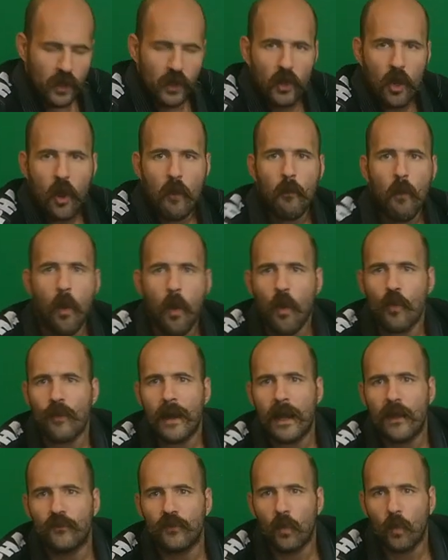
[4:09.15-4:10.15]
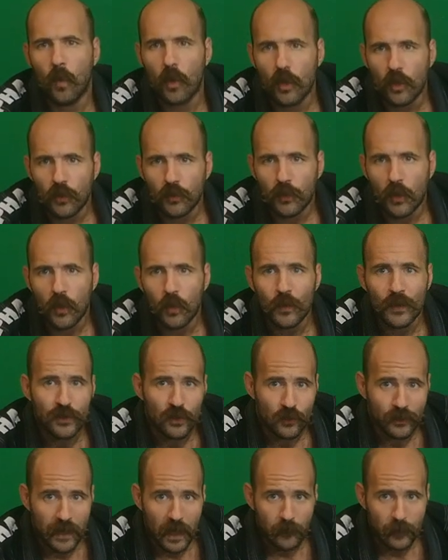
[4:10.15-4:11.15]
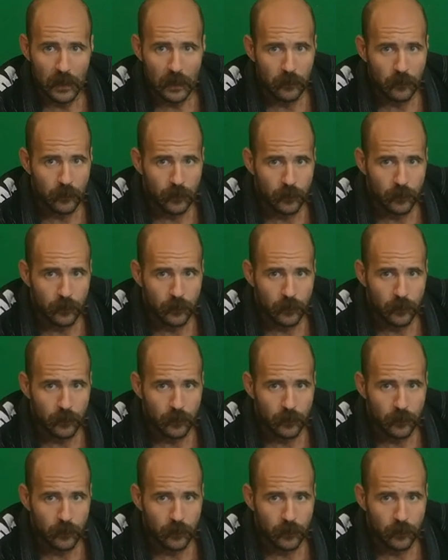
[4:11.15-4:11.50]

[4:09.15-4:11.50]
go more around the world with your dummy.